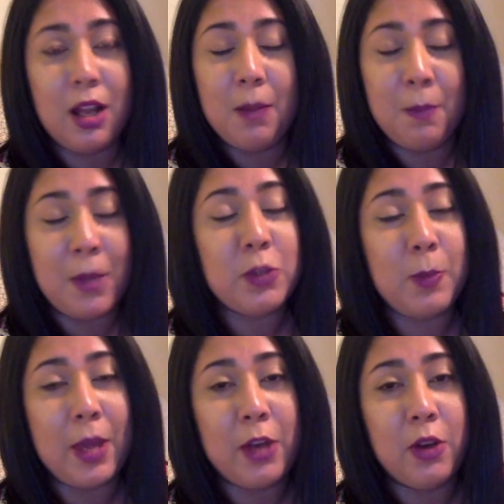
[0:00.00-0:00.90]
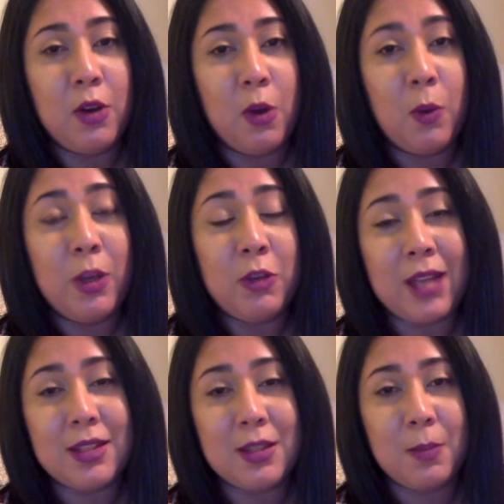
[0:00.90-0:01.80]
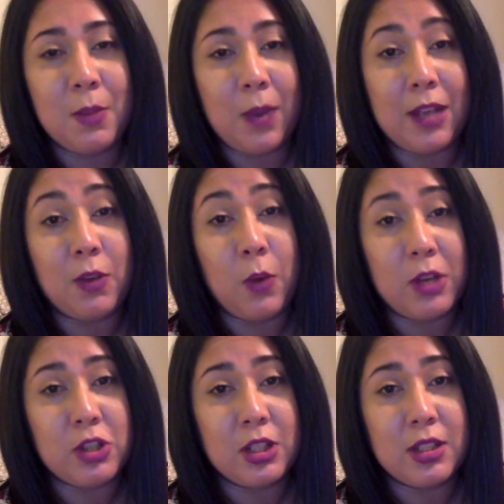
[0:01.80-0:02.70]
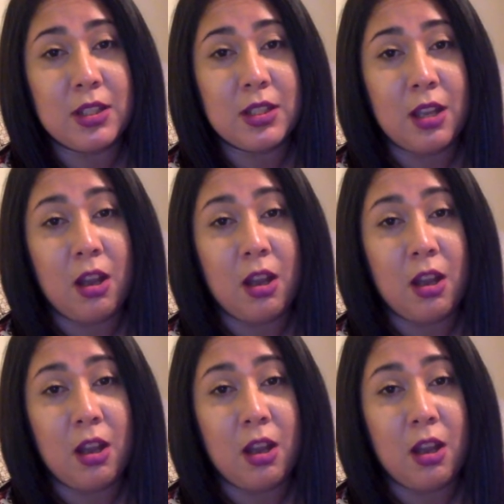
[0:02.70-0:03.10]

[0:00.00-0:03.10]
much better when you ask them the right questions.